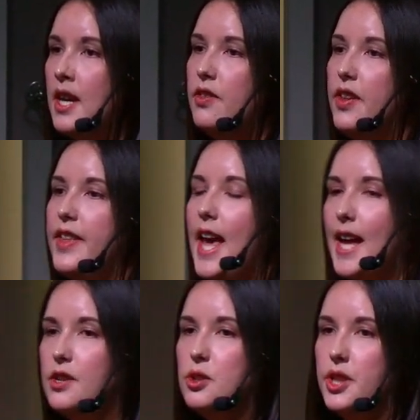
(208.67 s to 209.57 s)
that the
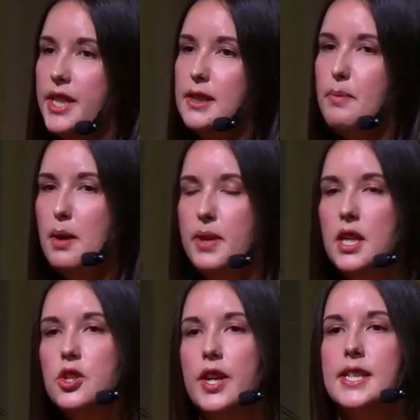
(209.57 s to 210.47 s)
end audience might be
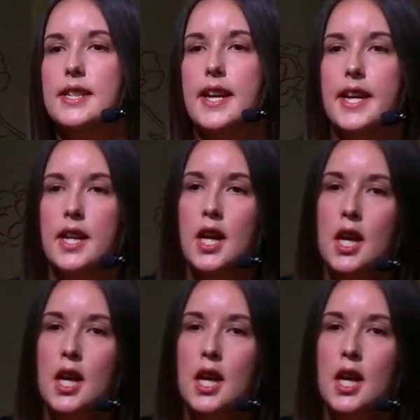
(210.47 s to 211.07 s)
interested in,